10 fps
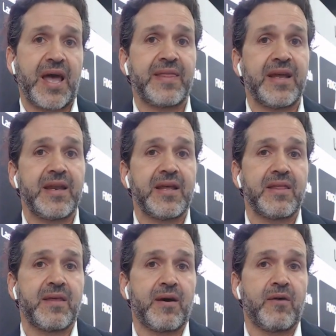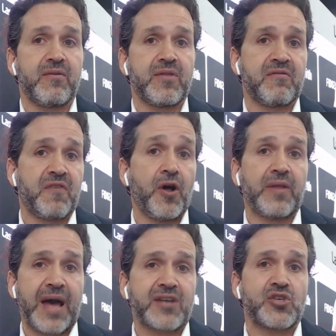And then the vault
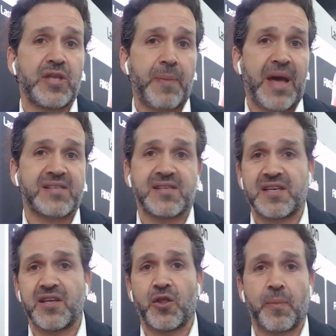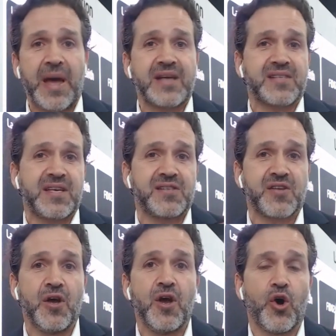actually passes either the passkeys
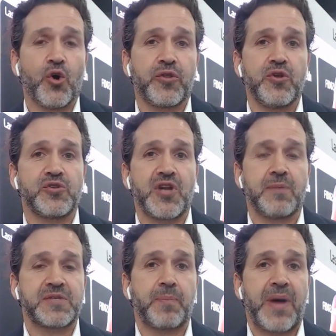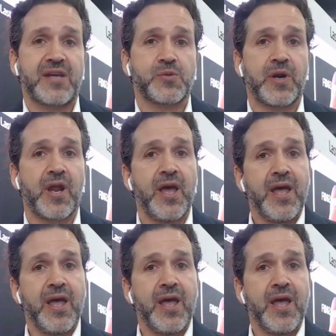or the usernames and password.